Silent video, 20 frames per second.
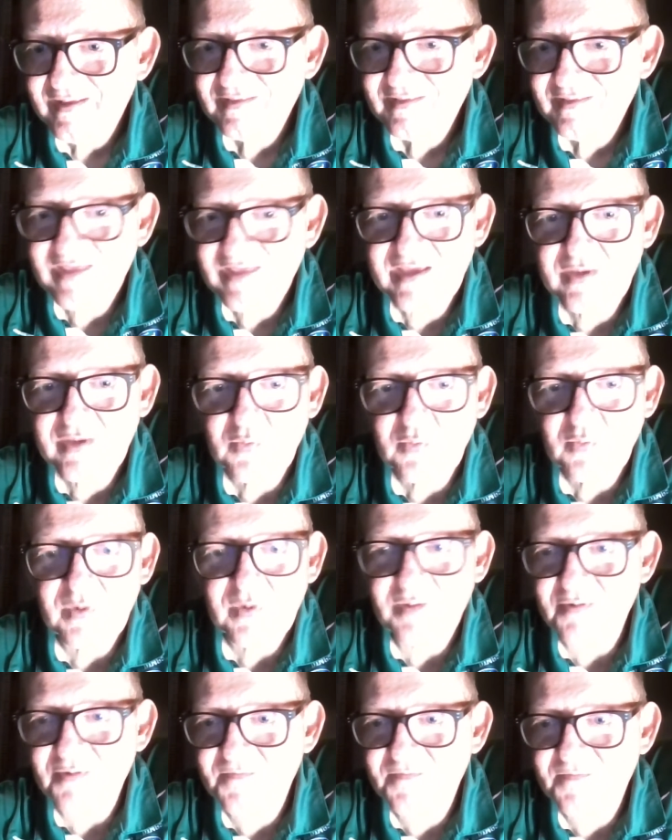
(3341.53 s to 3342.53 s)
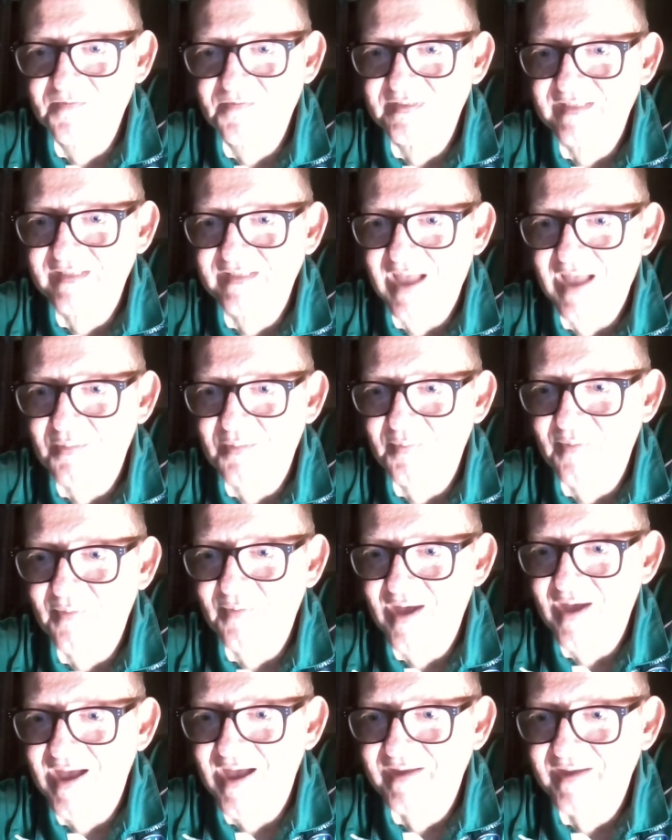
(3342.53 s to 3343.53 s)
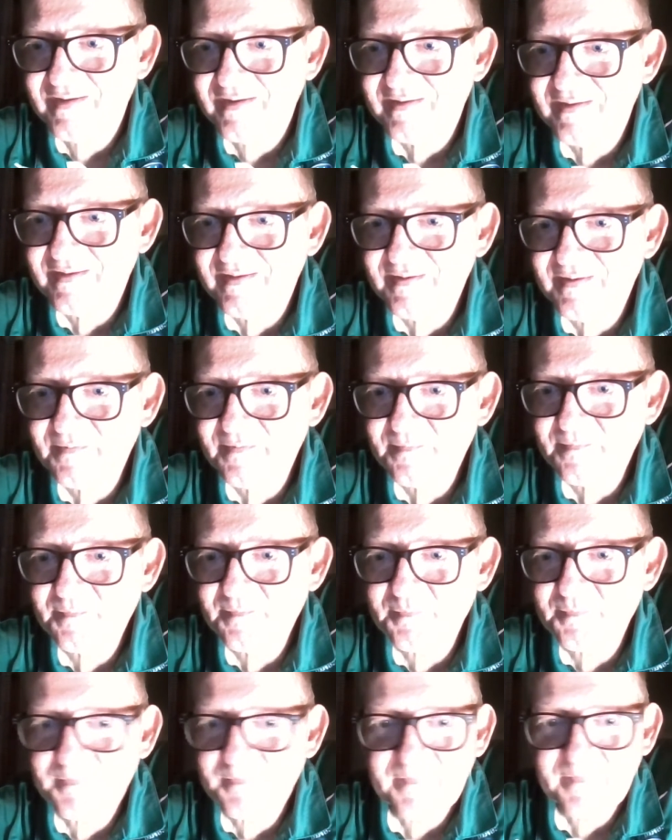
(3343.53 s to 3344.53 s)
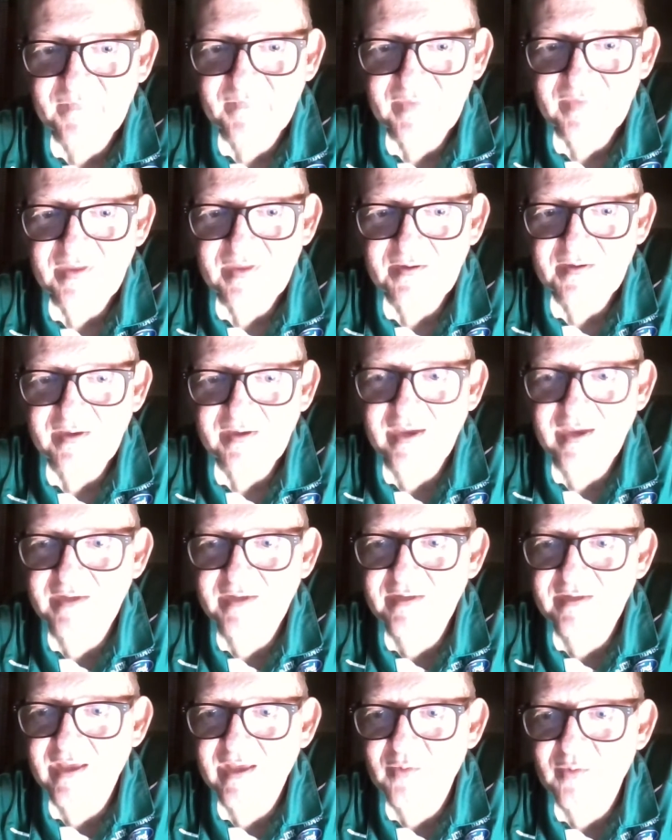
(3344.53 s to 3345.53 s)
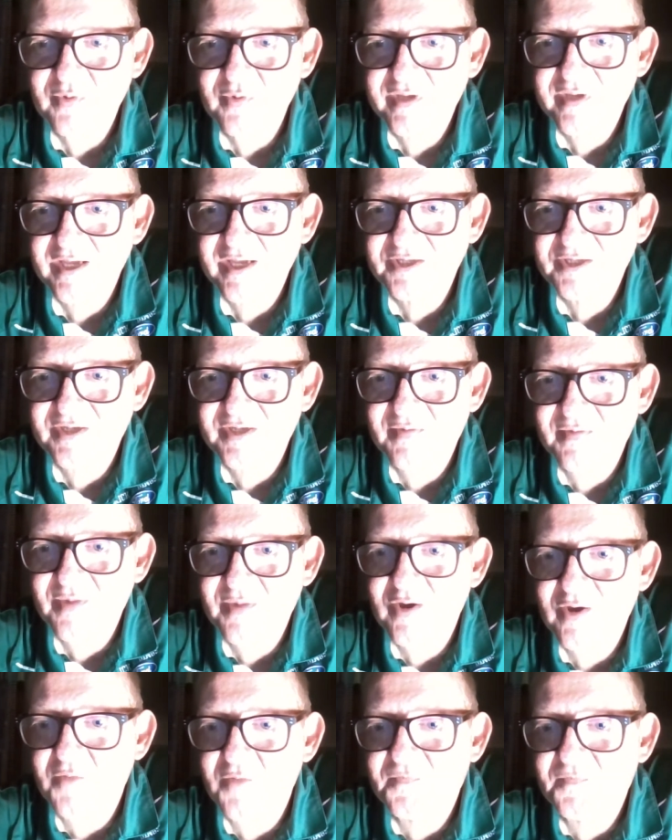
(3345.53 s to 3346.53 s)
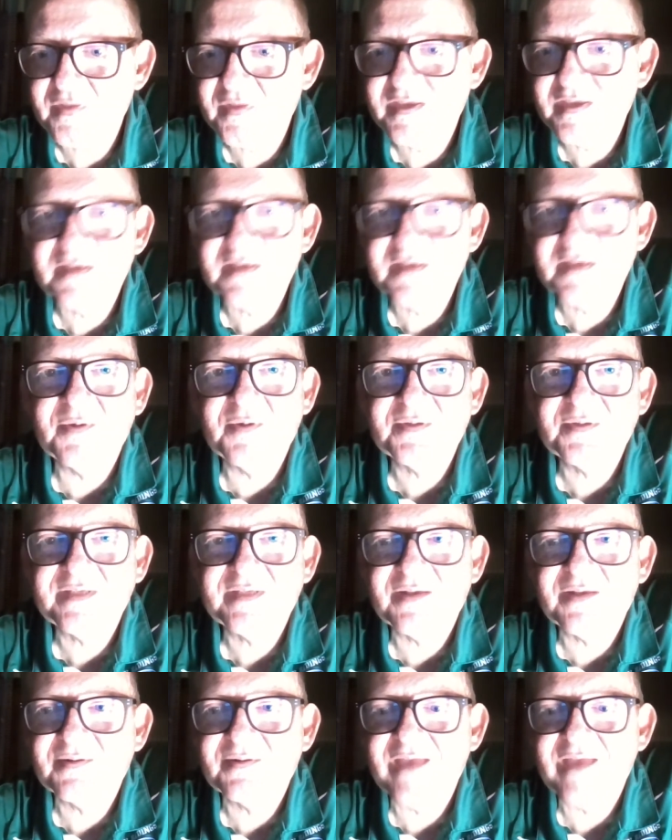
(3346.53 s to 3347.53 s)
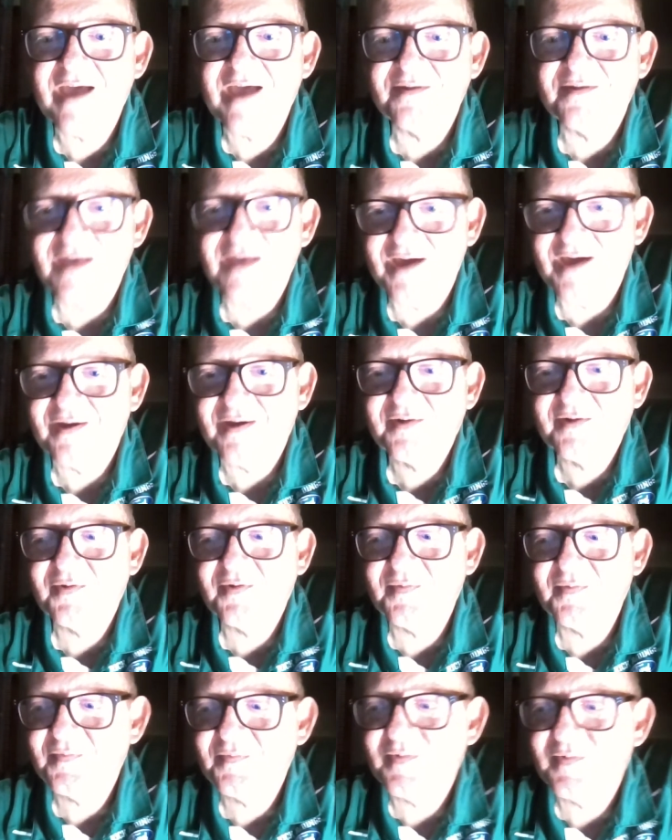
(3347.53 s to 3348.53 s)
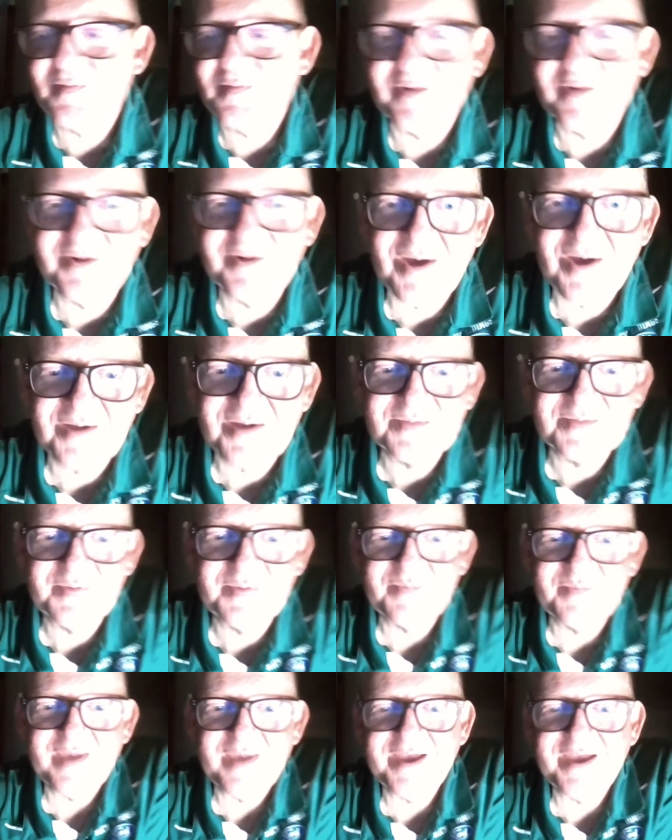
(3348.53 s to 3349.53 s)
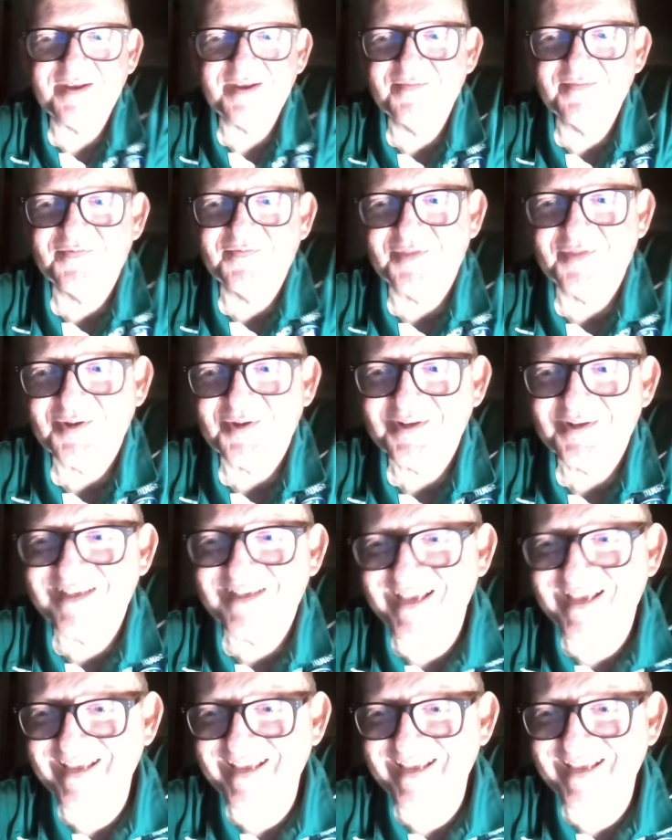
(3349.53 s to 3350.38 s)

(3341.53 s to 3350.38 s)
thank you, Wilmer, for stopping by. And we'll catch everybody. Hopefully, Gizmo settled down now. I don't want my dogs to be a bad influence.